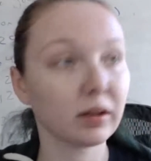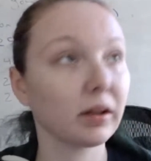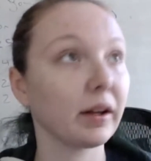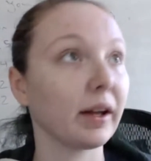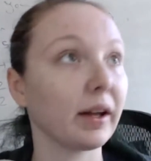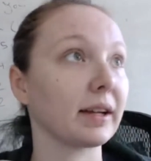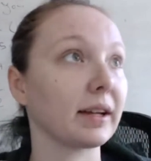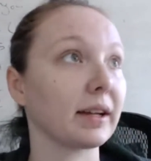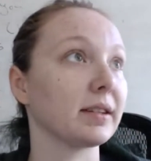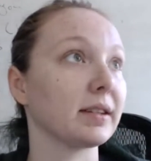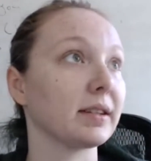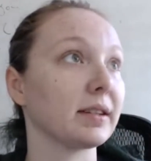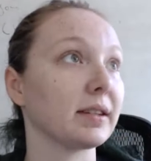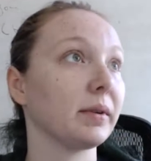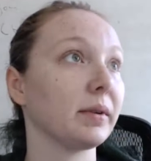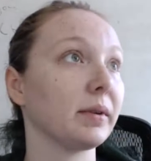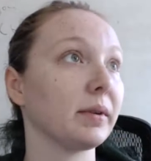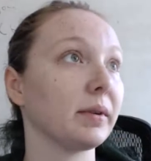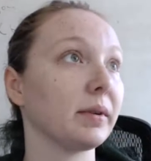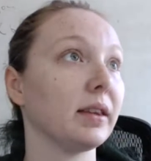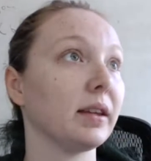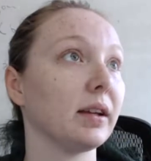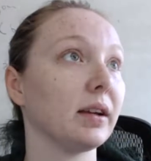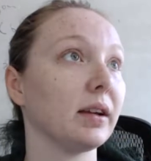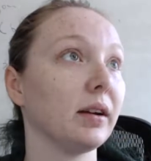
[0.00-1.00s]
Excellent, we're
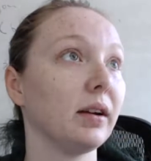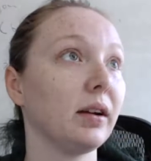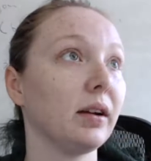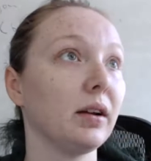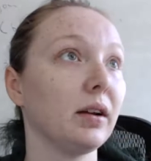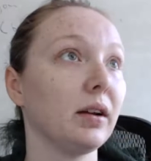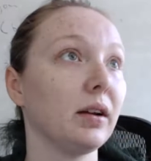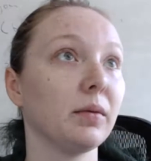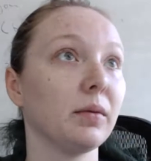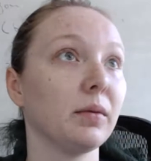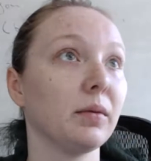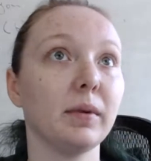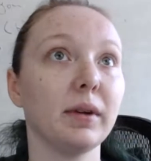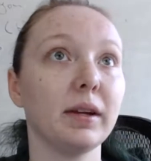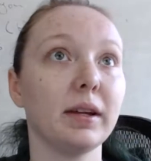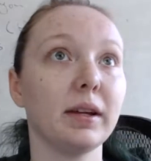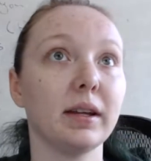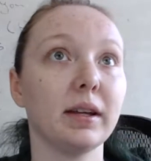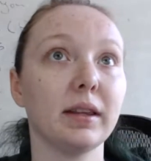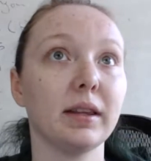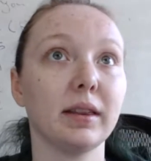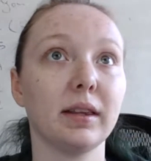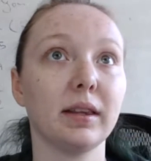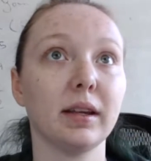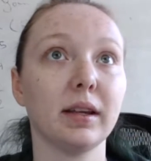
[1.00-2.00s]
getting there. We're
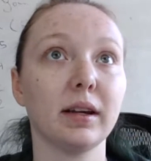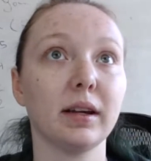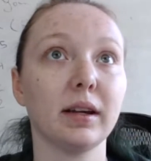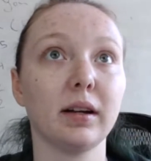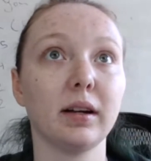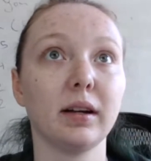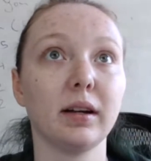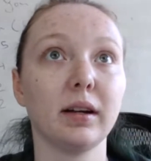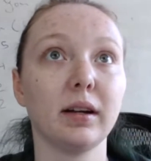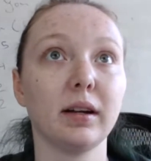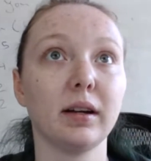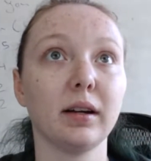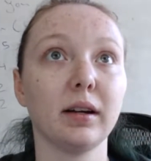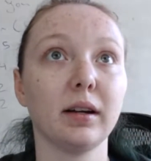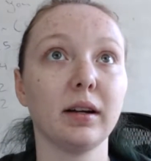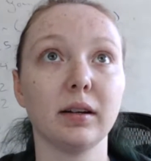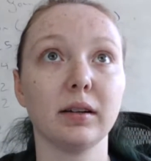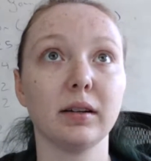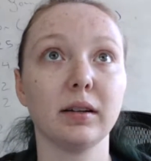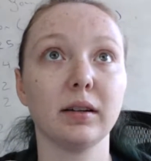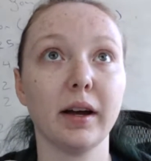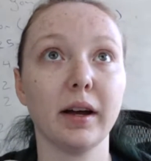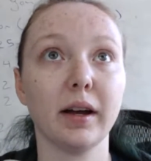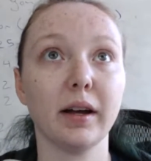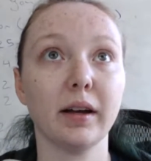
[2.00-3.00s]
getting there. All
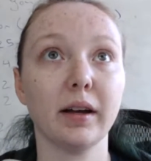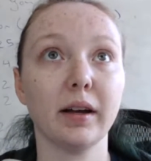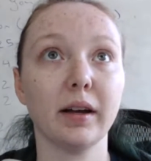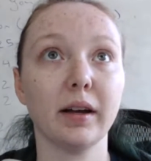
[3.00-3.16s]
right.